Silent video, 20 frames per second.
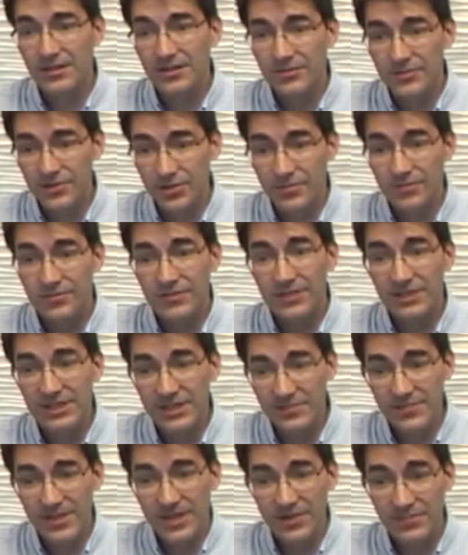So
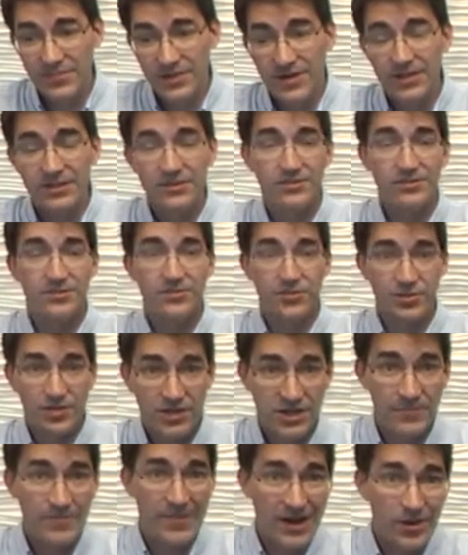keep that in mind, to
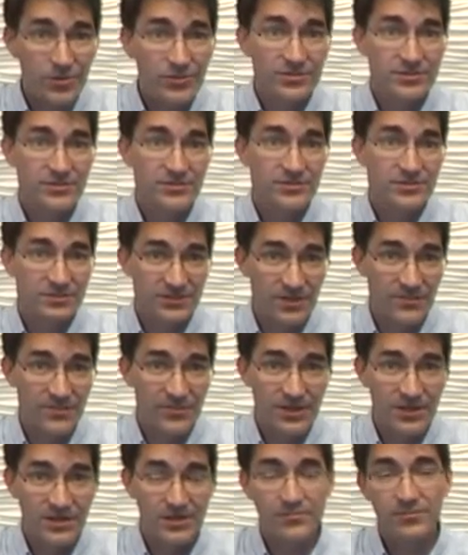talk about
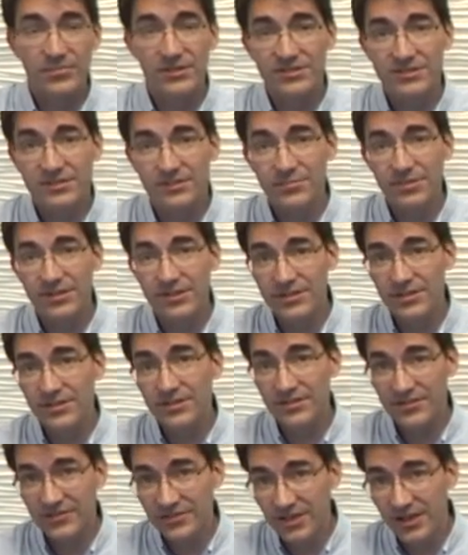something, but simply to
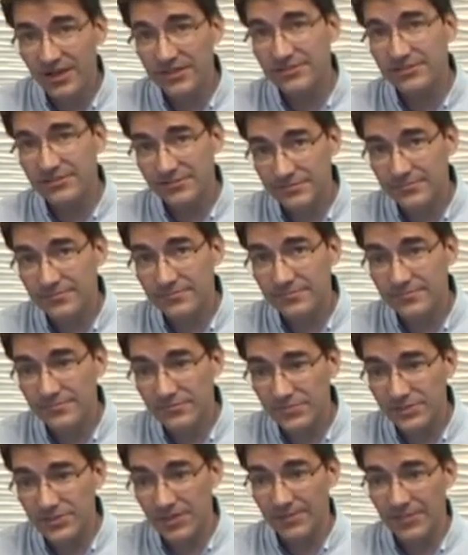discuss
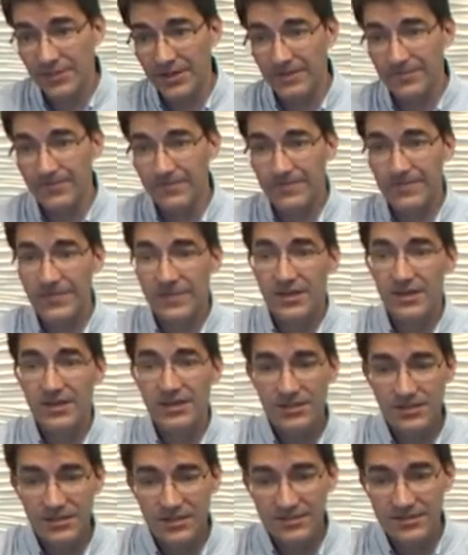something.
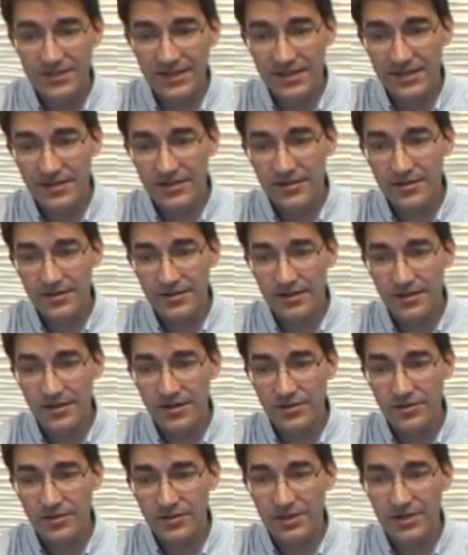Let's take
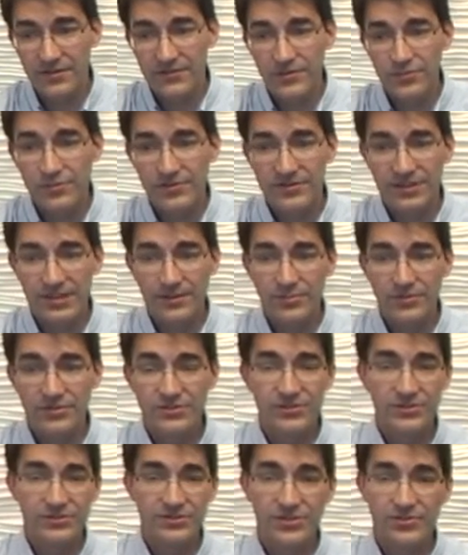a look at a few examples
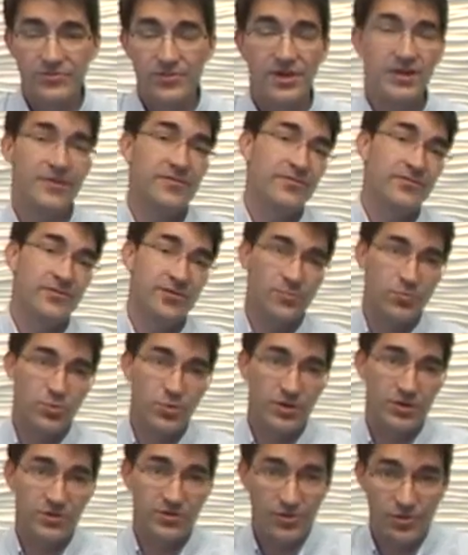just to drive the
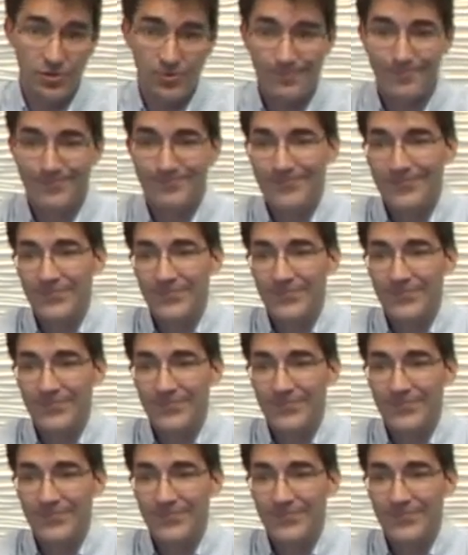point home.